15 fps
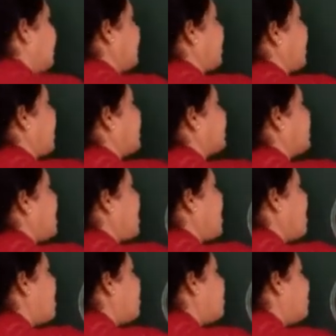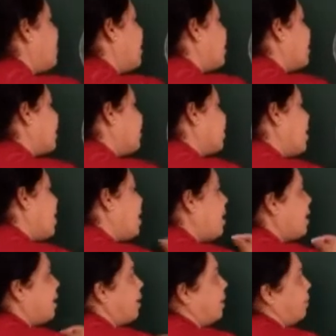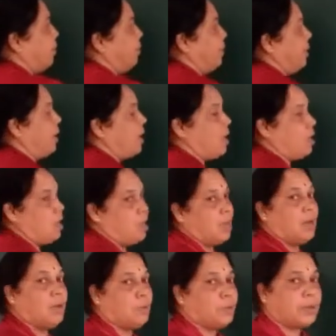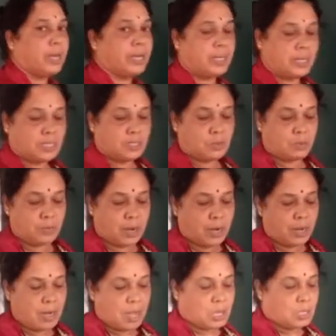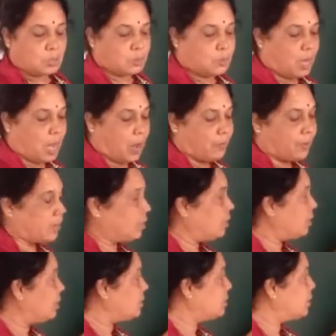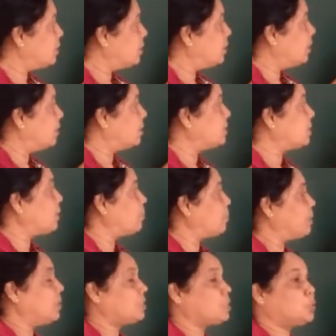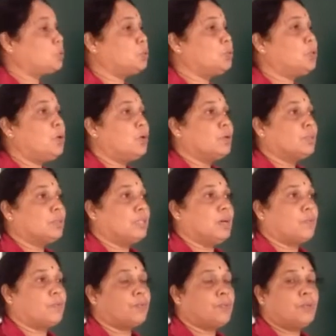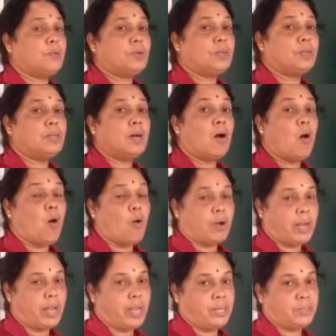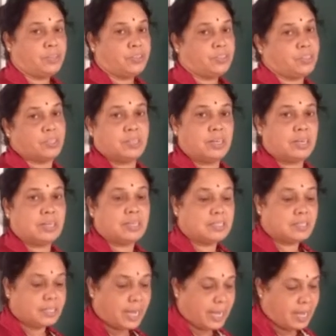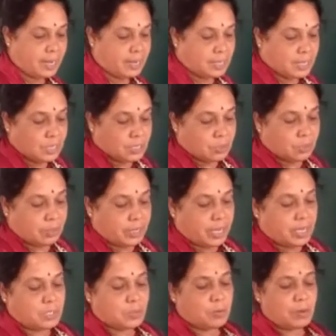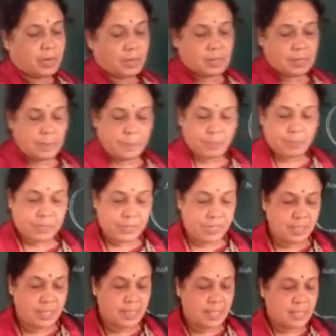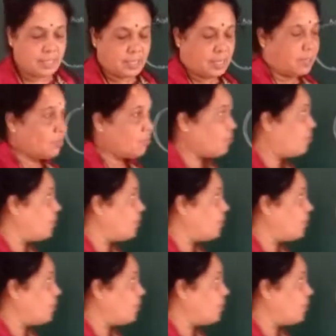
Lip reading: it has a bulb in the middle. Okay, dear student, so our earth resembles to the fruit orange. Understand? So dear student, in this lesson,